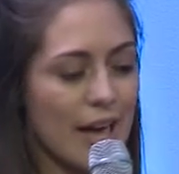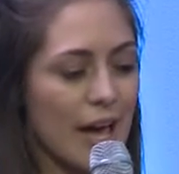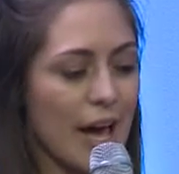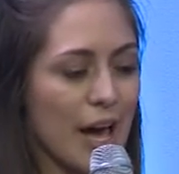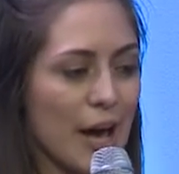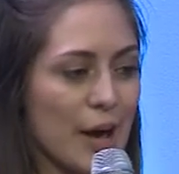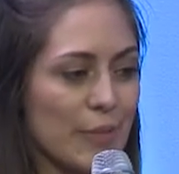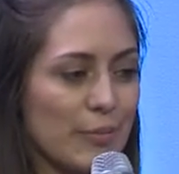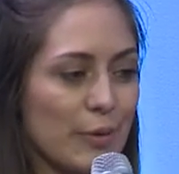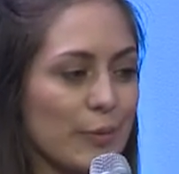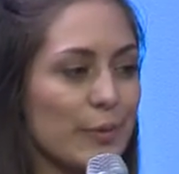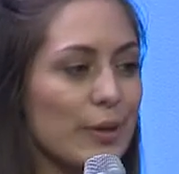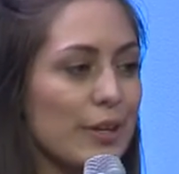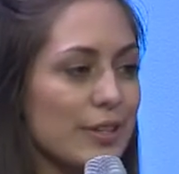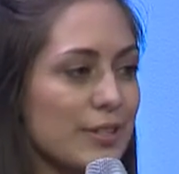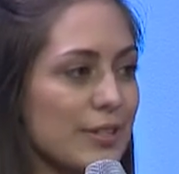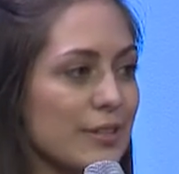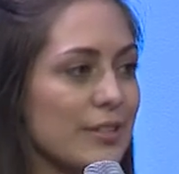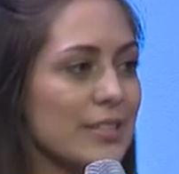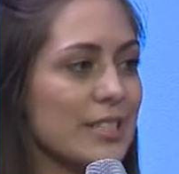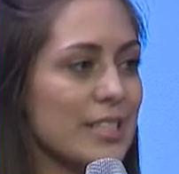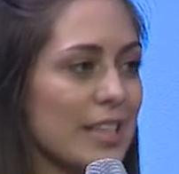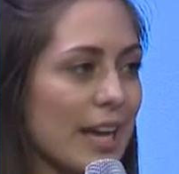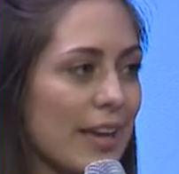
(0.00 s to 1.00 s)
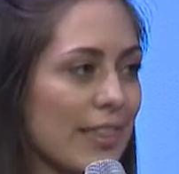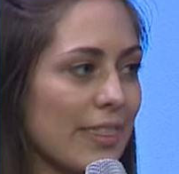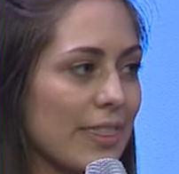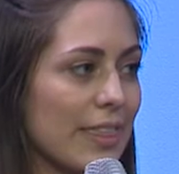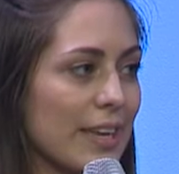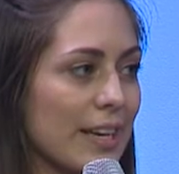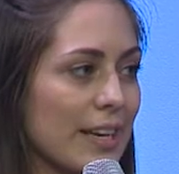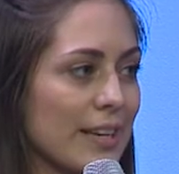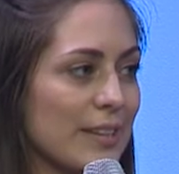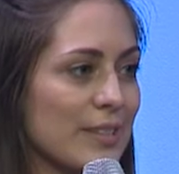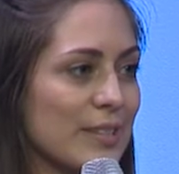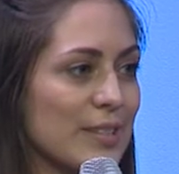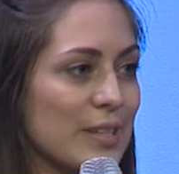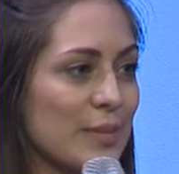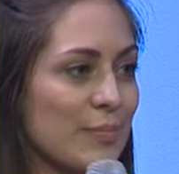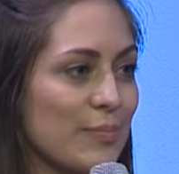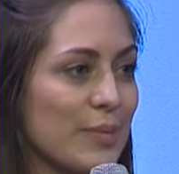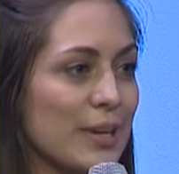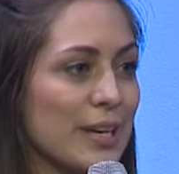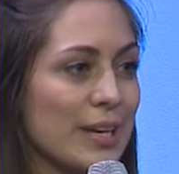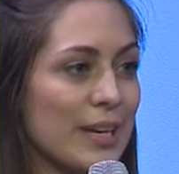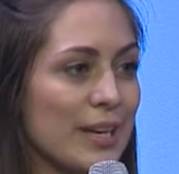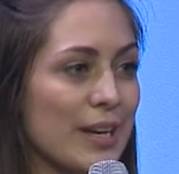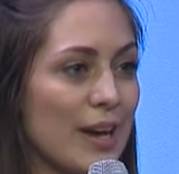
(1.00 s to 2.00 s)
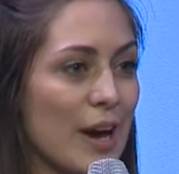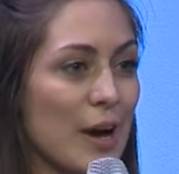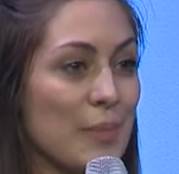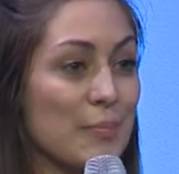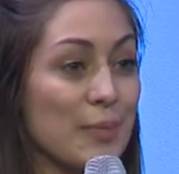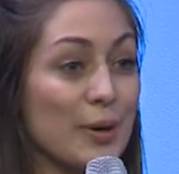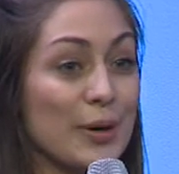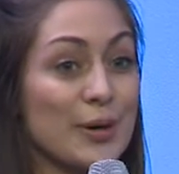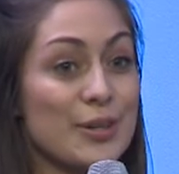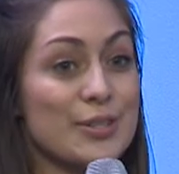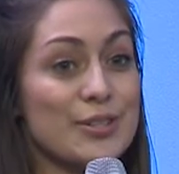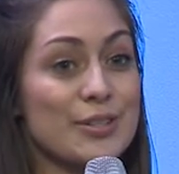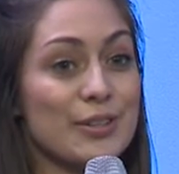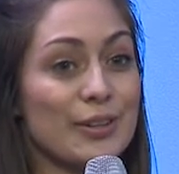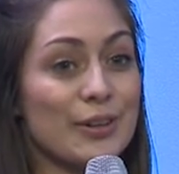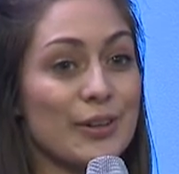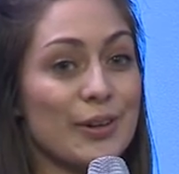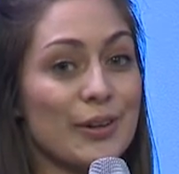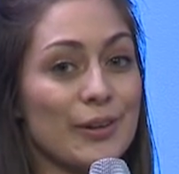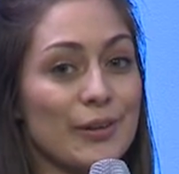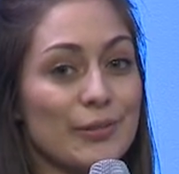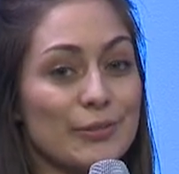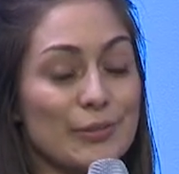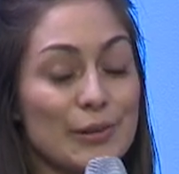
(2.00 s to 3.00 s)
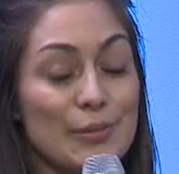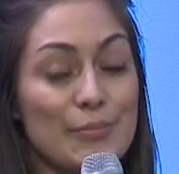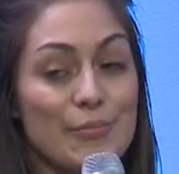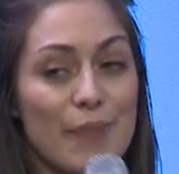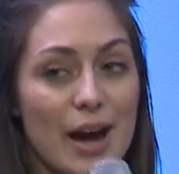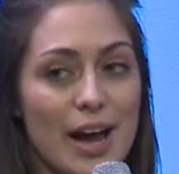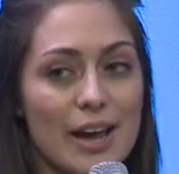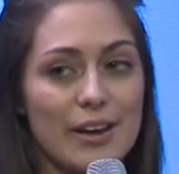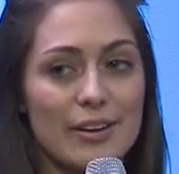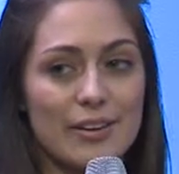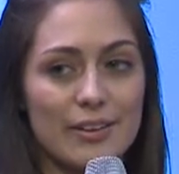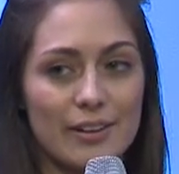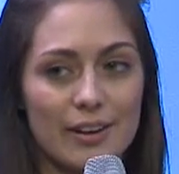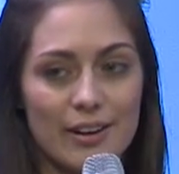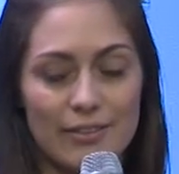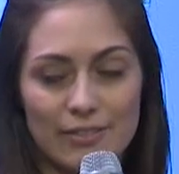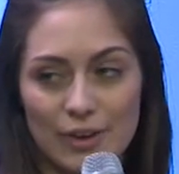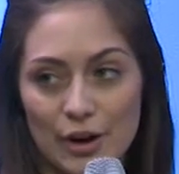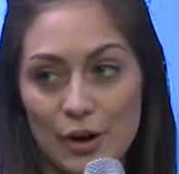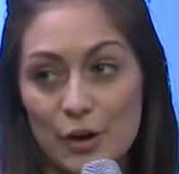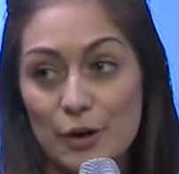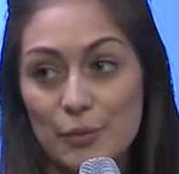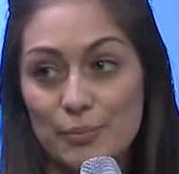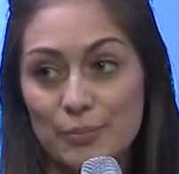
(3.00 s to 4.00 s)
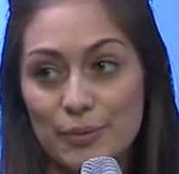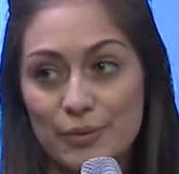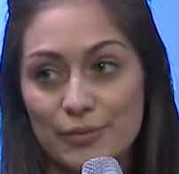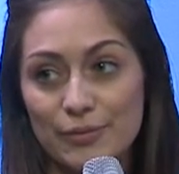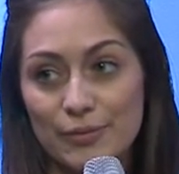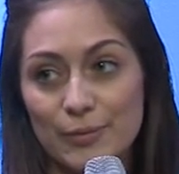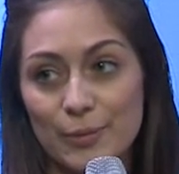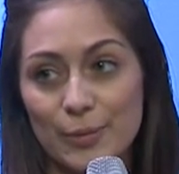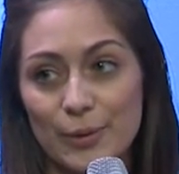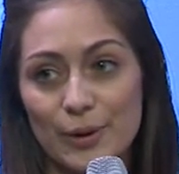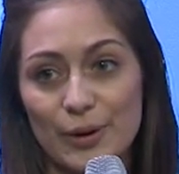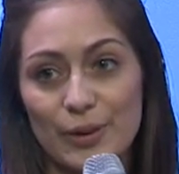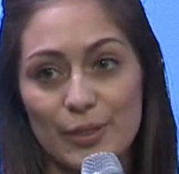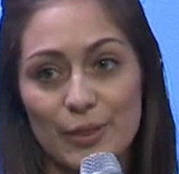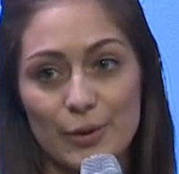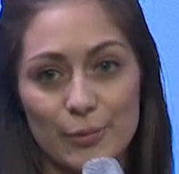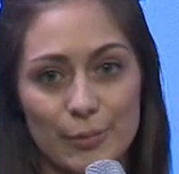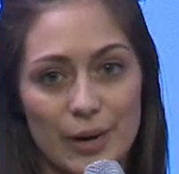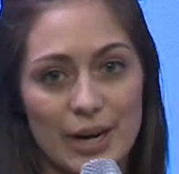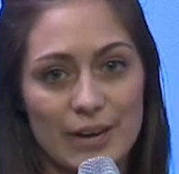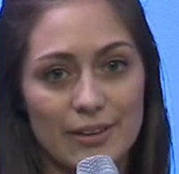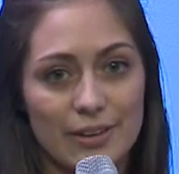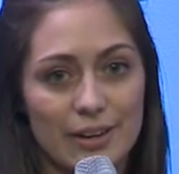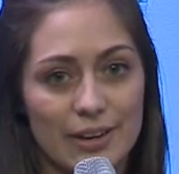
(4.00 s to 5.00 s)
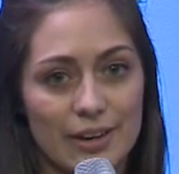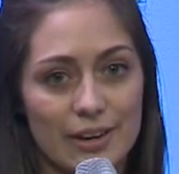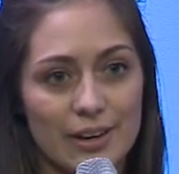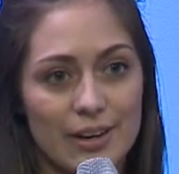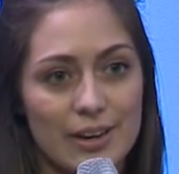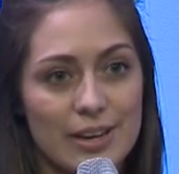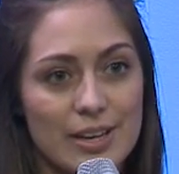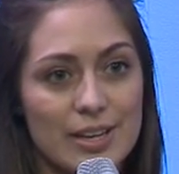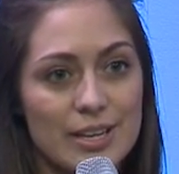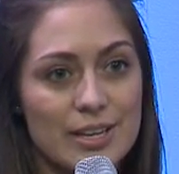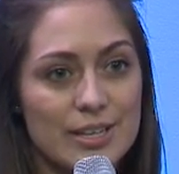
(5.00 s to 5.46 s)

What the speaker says: But we also design things to be a personal reminder of hope for the wearer.